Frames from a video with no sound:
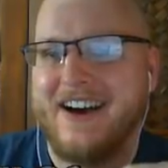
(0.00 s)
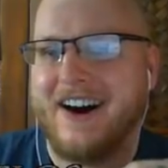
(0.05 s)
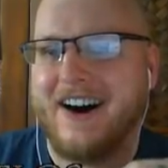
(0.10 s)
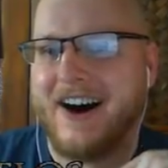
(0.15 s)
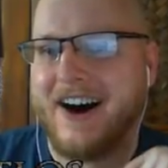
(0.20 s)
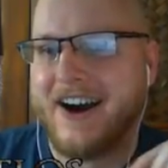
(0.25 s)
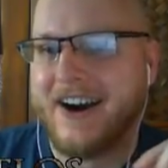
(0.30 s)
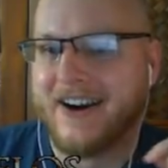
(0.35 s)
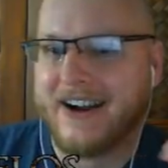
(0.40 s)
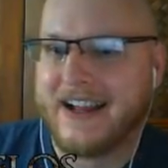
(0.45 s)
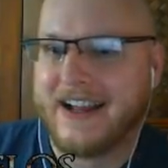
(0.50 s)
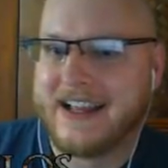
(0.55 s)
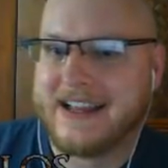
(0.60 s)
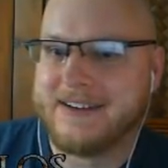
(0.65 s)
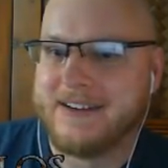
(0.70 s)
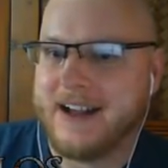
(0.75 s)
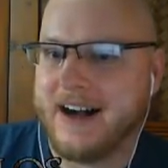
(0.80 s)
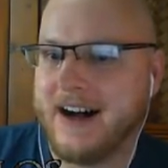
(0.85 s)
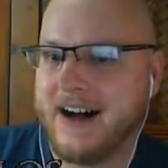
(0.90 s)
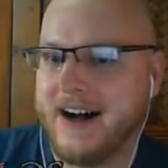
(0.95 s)
All right.
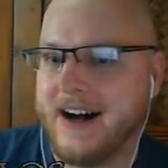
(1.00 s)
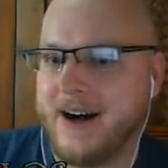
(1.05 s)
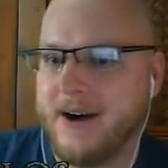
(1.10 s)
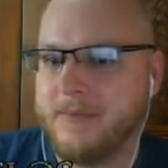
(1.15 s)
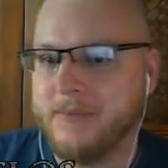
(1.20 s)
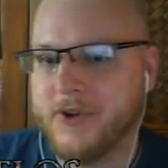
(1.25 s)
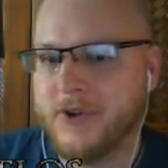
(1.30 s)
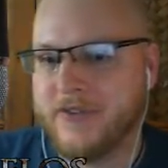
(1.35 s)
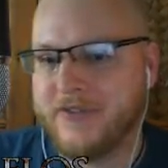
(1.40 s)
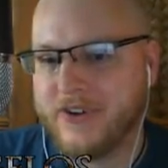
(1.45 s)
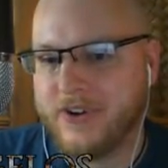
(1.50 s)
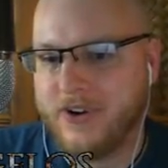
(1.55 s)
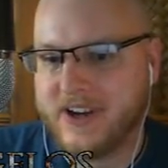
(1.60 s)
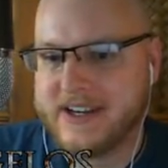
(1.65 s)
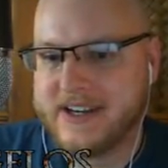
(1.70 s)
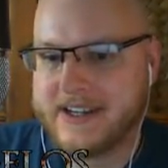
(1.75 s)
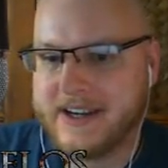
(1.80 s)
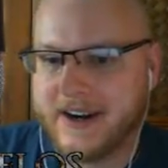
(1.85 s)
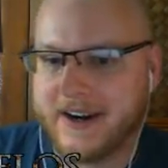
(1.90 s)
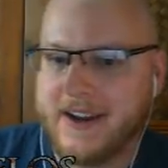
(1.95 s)
Moving on
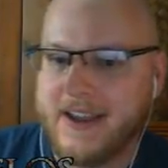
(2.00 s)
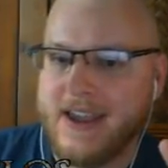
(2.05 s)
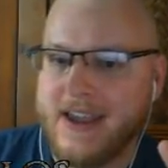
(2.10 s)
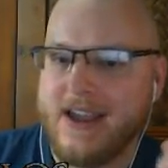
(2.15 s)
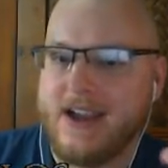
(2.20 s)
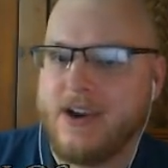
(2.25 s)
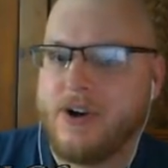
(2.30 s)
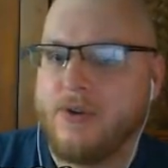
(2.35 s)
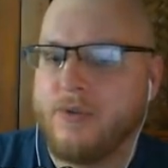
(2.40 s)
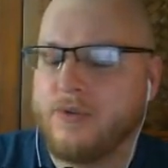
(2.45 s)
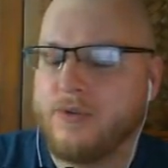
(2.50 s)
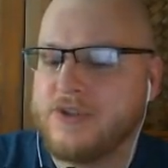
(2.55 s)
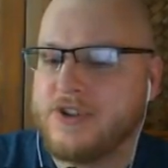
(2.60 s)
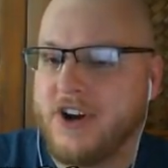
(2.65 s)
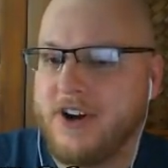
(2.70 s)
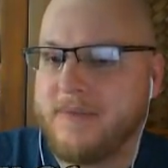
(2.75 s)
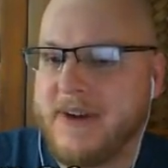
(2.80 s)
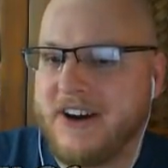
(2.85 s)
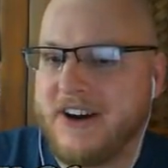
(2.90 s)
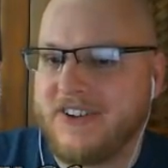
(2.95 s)
here.
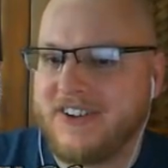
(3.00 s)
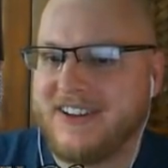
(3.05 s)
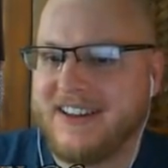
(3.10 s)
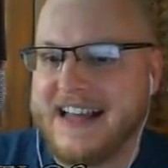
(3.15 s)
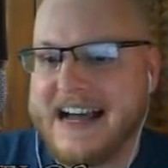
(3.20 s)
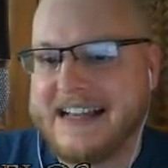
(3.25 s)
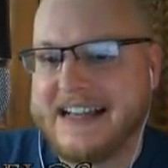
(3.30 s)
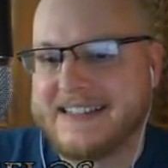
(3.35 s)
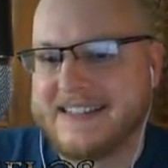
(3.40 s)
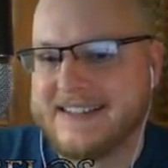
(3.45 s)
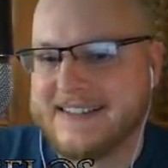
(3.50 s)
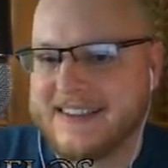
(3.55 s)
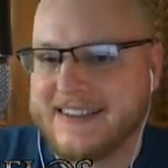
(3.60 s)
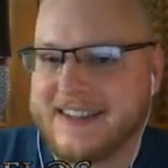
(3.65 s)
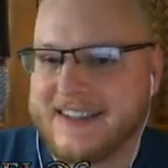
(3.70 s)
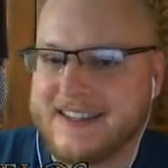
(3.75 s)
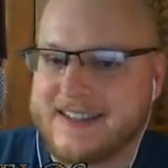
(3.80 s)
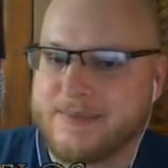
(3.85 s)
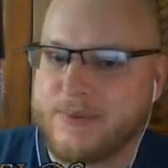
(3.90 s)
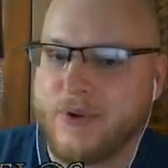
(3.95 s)
Talking about classes at
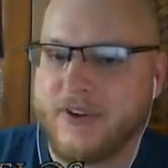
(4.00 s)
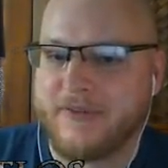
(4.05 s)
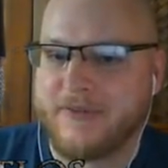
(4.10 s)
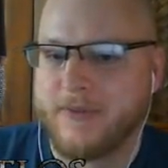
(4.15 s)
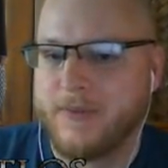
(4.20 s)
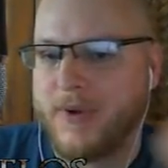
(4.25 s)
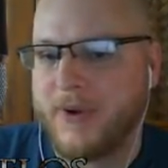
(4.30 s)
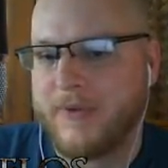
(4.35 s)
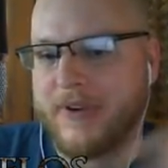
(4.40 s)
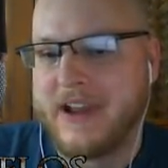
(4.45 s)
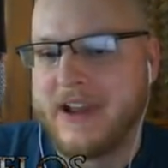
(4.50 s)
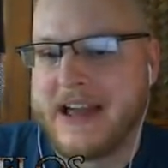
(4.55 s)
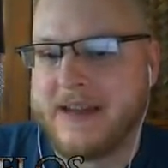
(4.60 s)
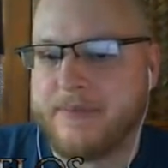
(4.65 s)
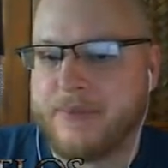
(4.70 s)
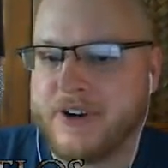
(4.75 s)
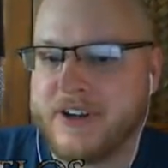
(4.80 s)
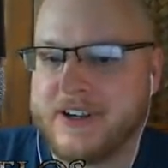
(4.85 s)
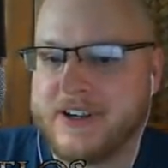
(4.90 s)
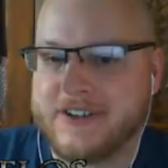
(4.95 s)
this point from what we had
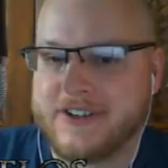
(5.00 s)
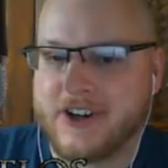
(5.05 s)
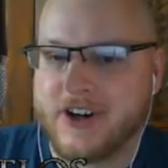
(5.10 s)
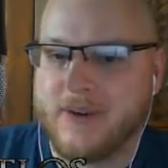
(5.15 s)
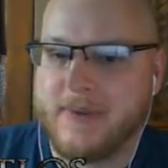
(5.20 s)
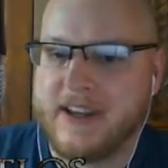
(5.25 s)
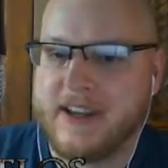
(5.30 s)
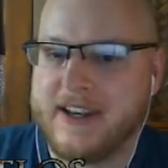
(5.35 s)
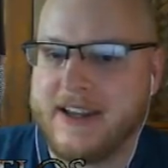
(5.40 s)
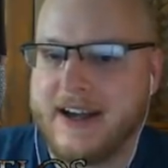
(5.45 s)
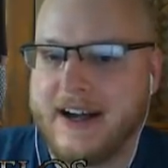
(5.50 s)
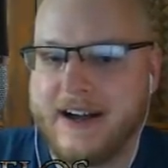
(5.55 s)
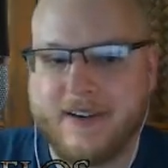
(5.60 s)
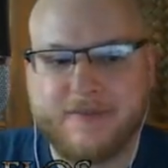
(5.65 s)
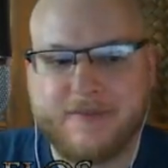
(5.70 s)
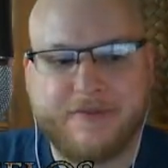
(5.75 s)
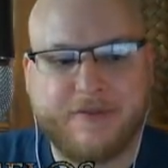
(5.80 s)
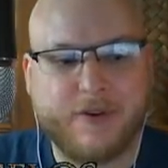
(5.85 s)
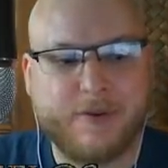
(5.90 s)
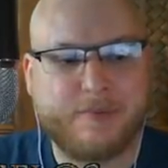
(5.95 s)
predetermined.
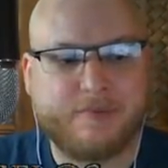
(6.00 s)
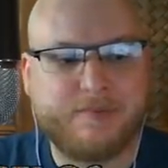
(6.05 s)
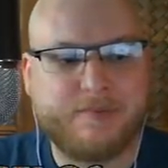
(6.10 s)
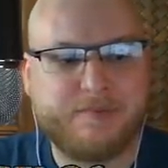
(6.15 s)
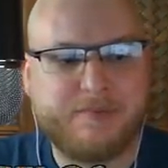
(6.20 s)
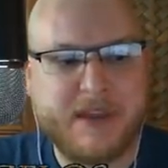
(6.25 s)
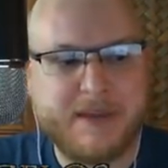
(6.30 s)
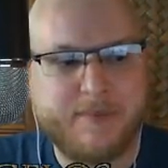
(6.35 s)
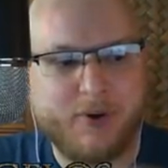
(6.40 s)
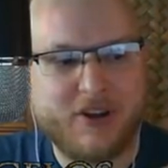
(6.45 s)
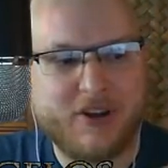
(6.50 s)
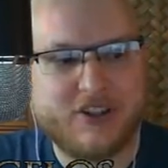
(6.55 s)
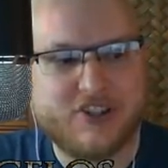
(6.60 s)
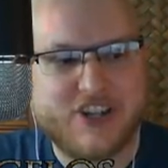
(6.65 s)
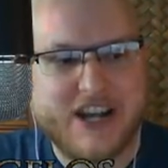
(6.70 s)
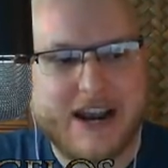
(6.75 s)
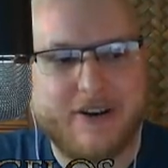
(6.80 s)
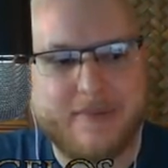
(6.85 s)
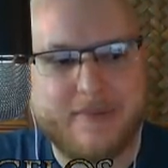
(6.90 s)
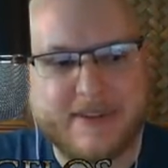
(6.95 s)
For people in
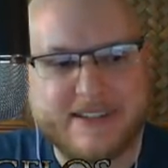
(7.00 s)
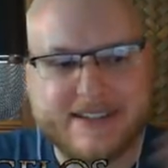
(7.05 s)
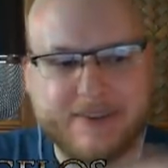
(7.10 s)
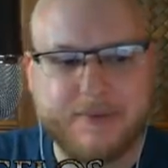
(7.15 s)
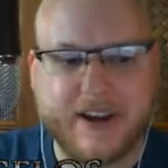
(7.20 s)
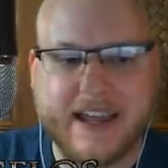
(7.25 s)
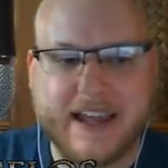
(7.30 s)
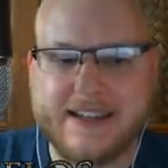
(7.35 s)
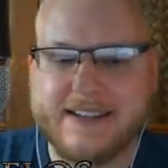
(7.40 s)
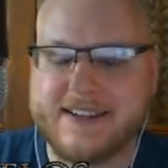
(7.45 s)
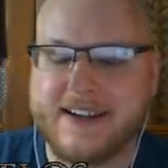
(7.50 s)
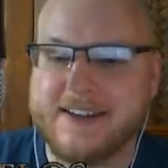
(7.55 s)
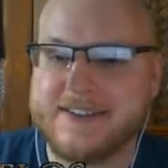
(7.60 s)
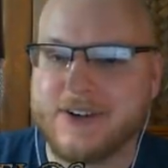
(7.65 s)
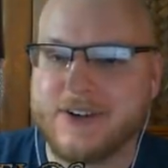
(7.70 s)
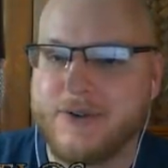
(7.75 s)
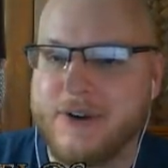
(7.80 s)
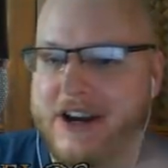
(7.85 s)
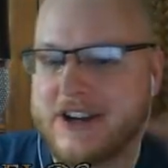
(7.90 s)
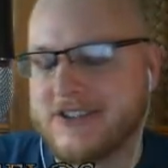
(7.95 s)
chat room, I see we're getting tons
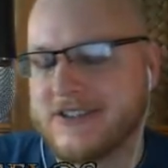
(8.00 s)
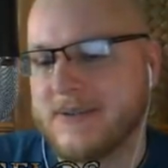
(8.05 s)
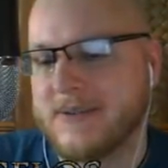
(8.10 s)
of questions.